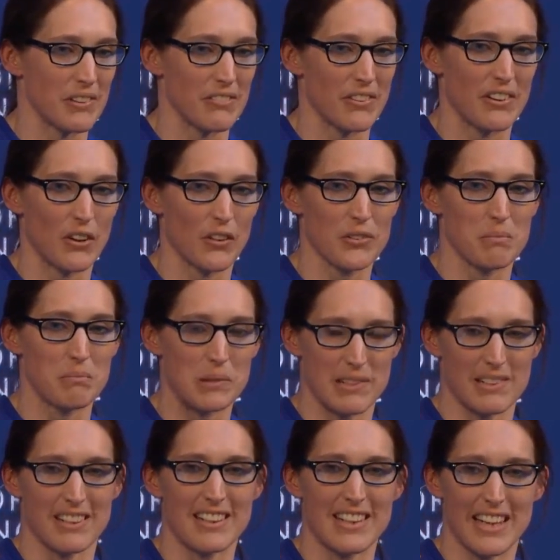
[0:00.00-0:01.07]
very often
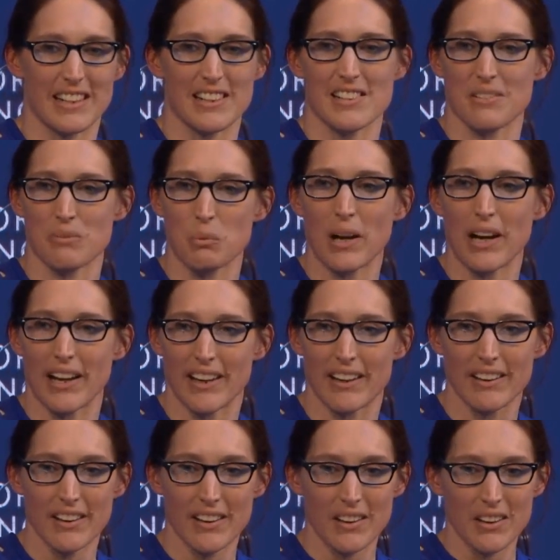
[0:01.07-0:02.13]
put in a negative
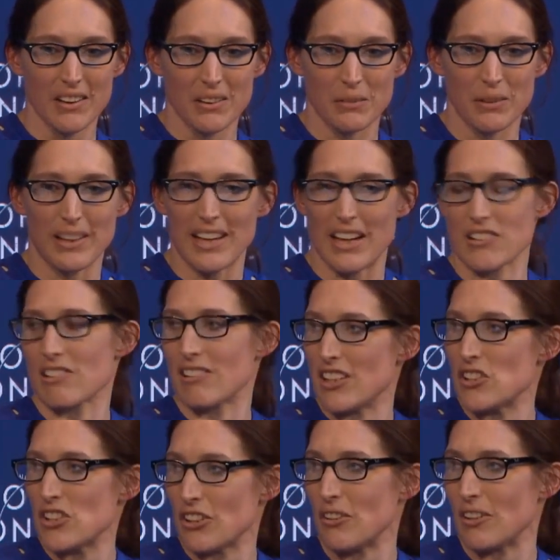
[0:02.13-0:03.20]
way, we
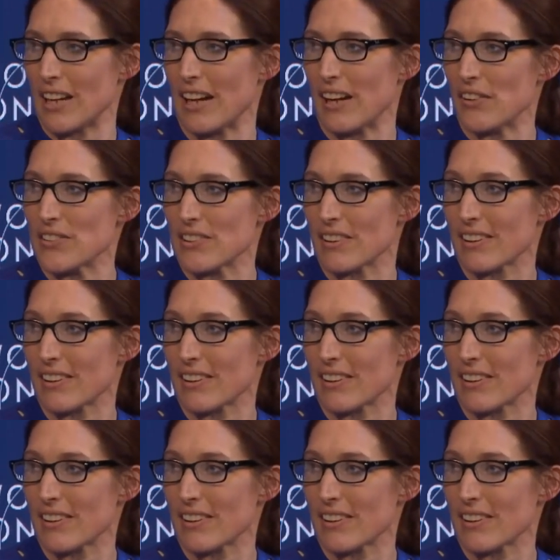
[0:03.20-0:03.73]
naturally tune out.